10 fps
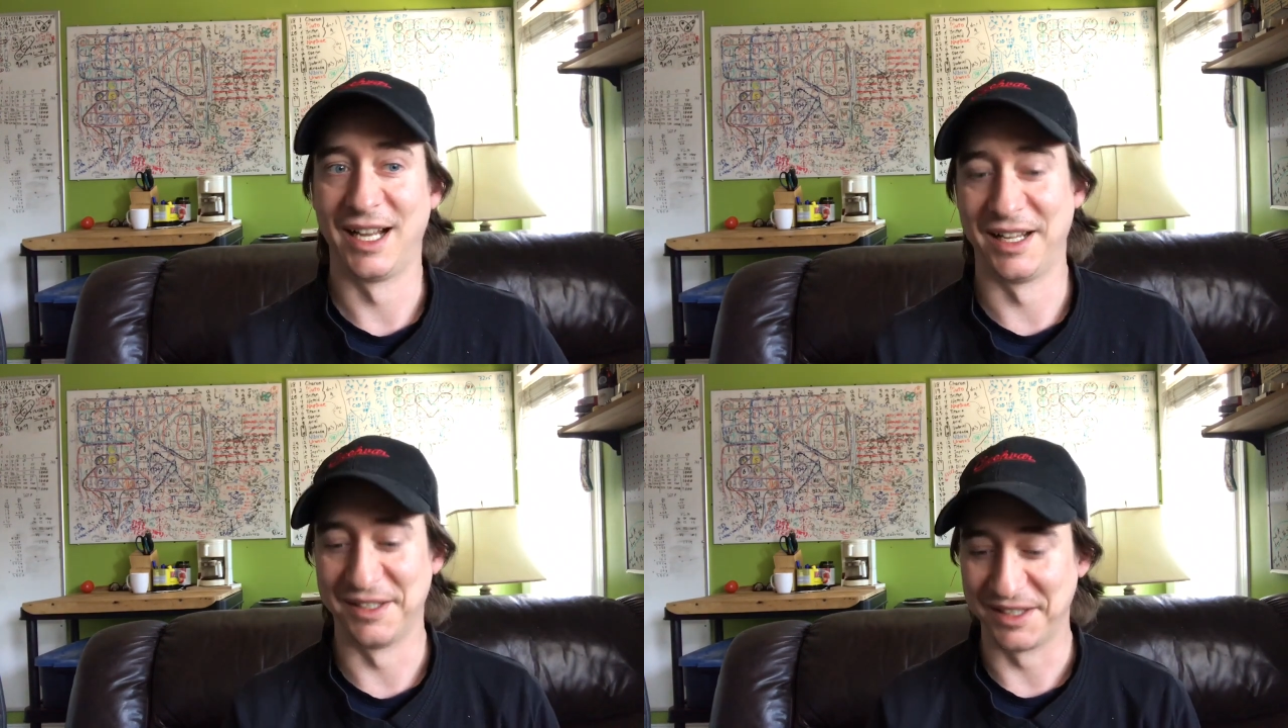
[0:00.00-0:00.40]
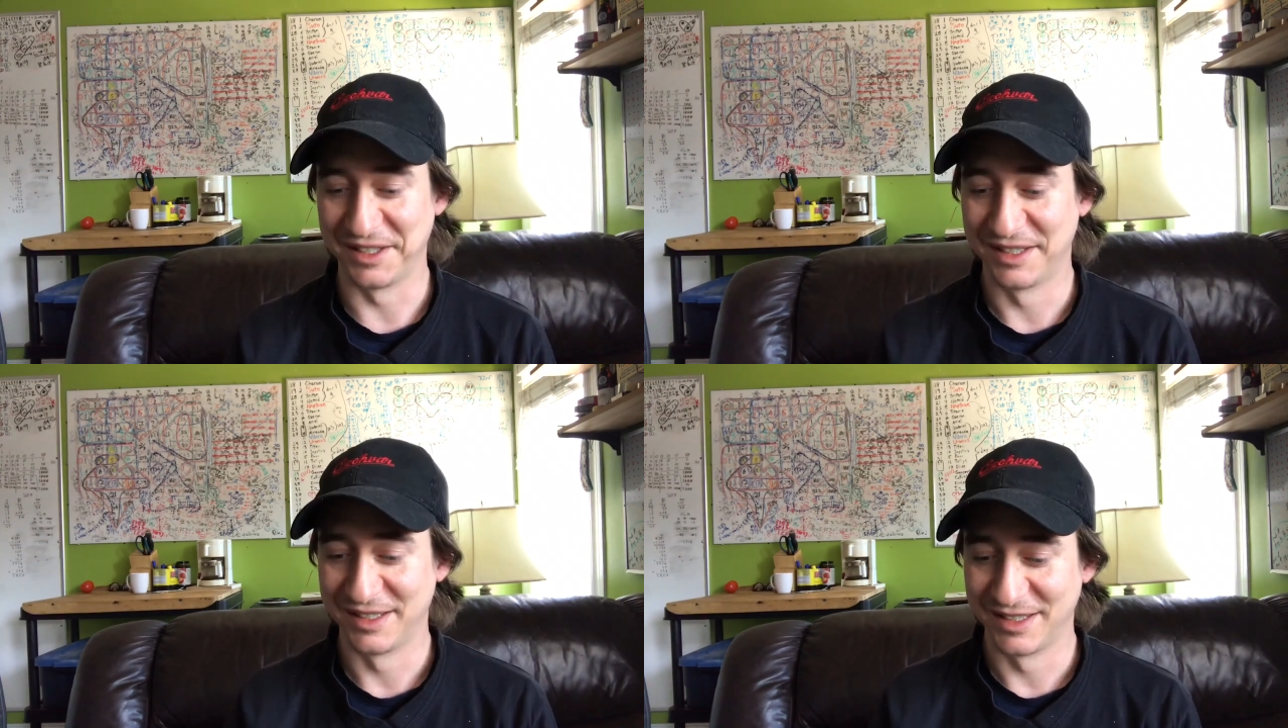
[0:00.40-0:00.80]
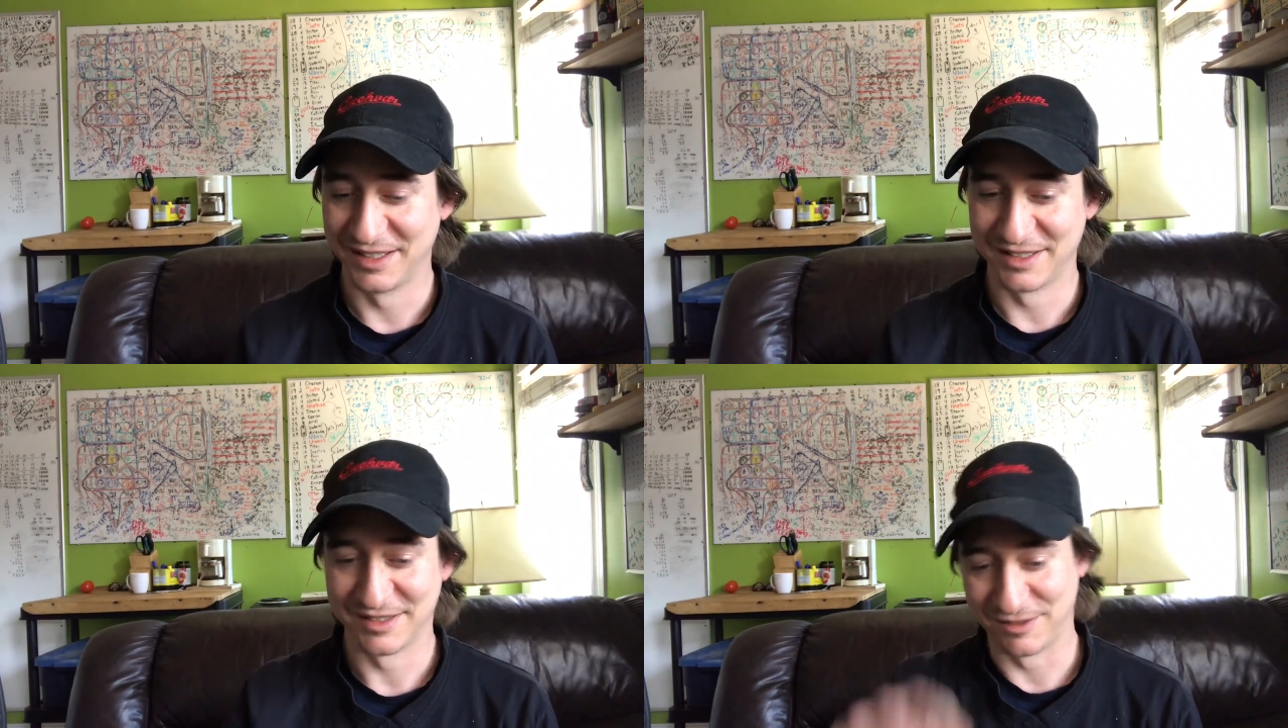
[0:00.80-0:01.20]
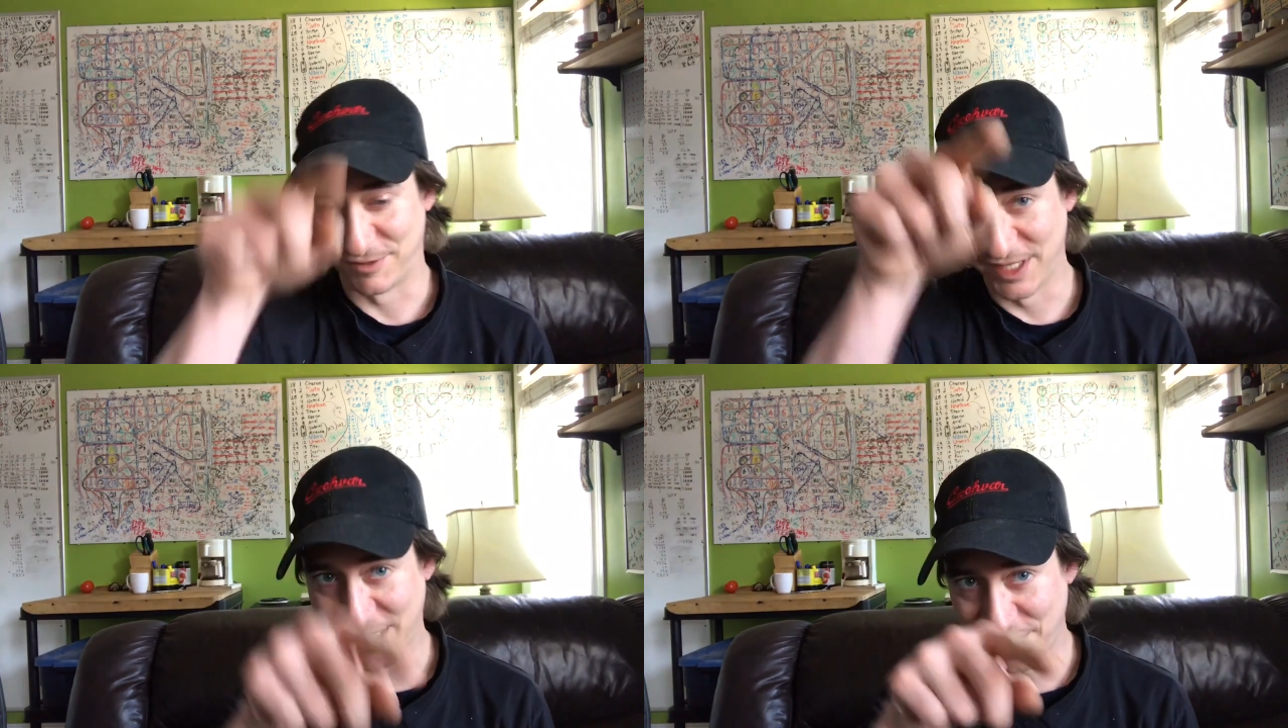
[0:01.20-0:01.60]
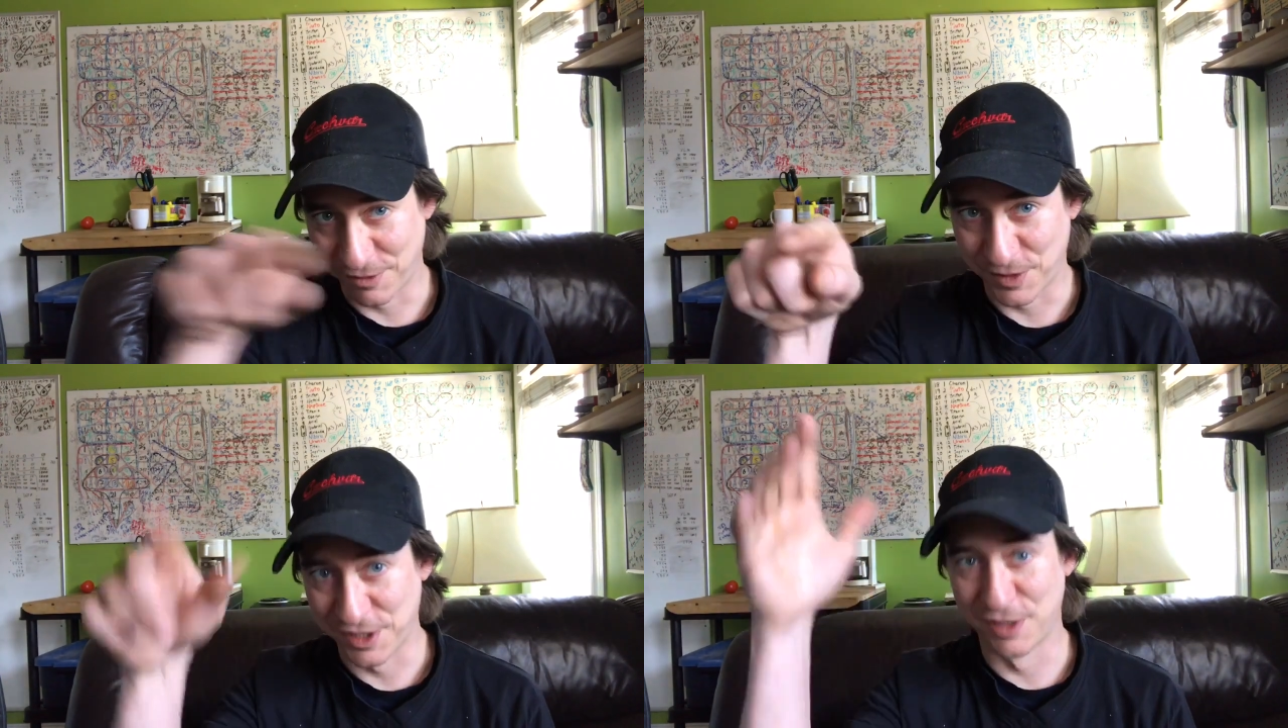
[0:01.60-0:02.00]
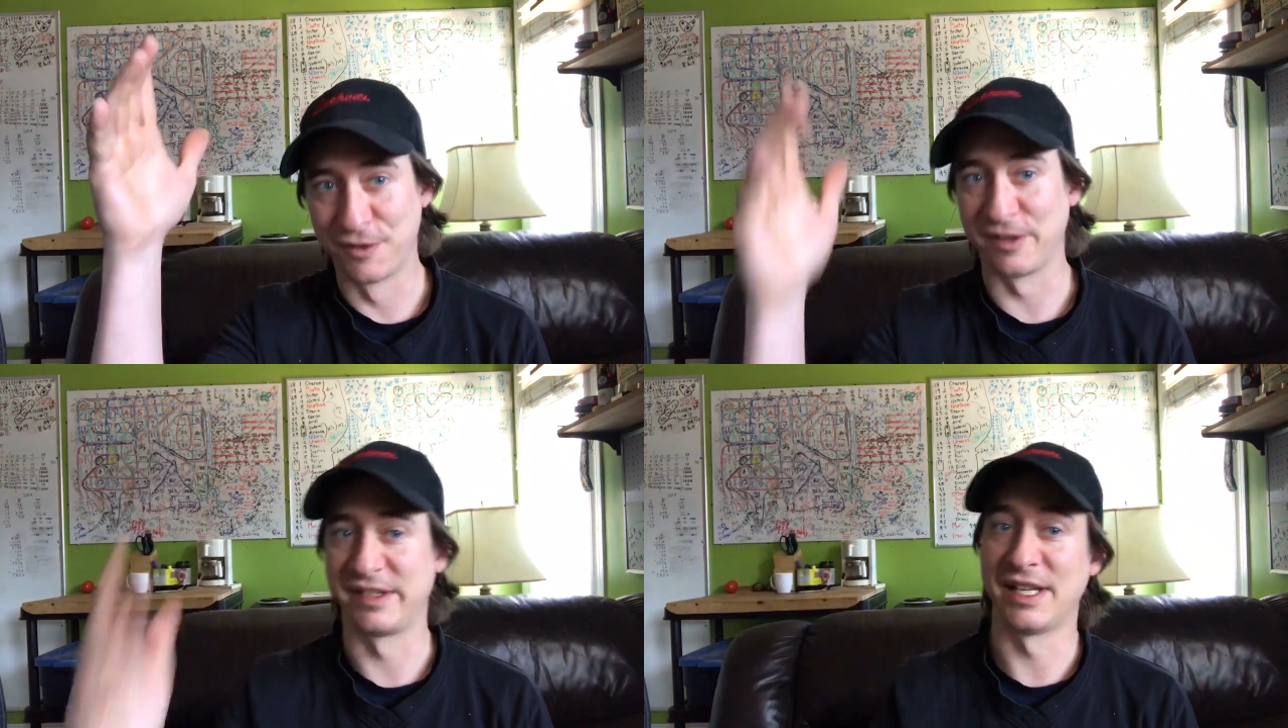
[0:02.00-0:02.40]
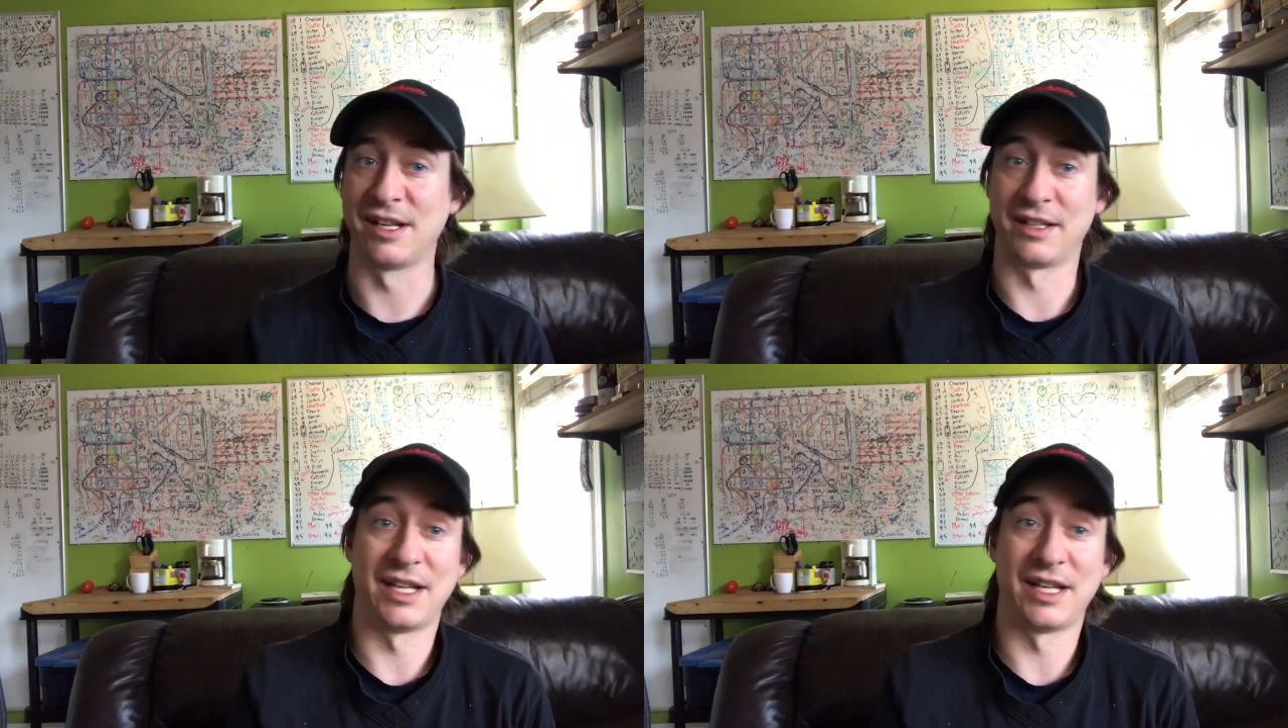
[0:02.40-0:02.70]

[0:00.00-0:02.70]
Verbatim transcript: And one down and one over is an L,